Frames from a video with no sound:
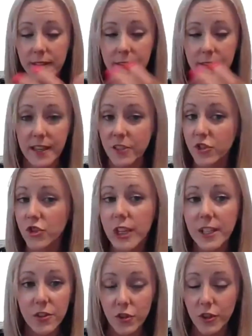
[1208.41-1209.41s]
and it
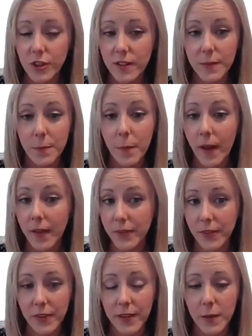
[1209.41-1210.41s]
changes
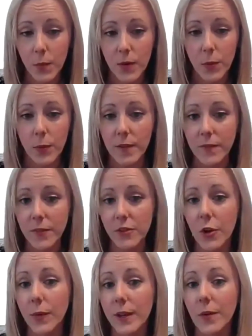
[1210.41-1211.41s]
monthly with
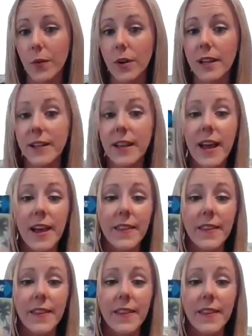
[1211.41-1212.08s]
whatever's going on.